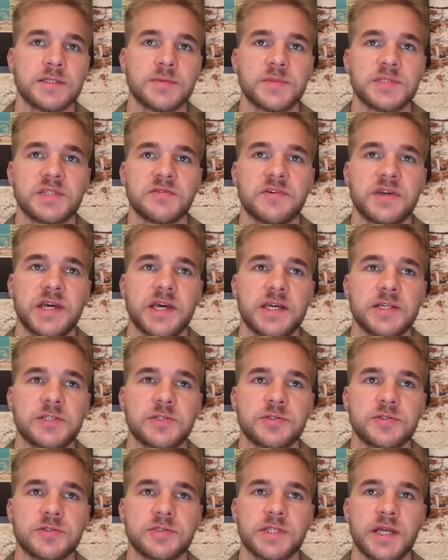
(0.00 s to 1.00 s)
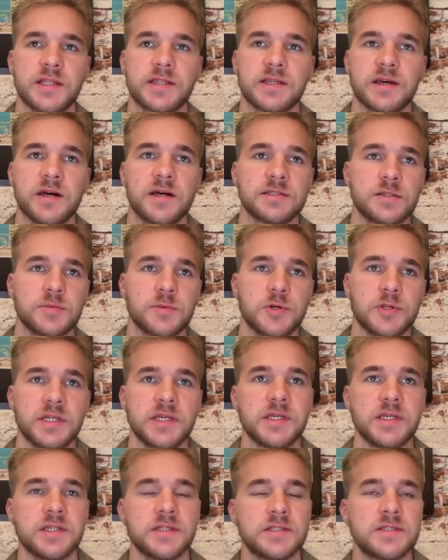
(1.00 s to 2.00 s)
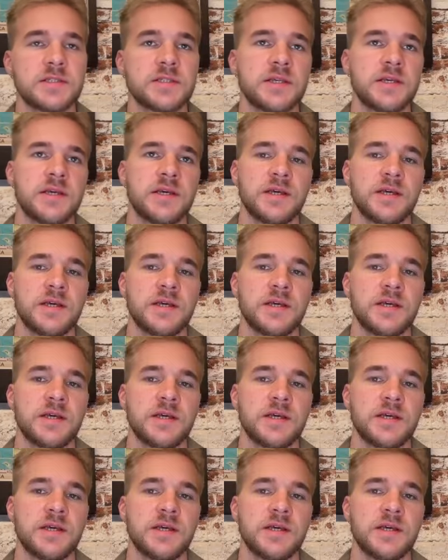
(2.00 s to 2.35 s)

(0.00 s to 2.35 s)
specifications that the customer needs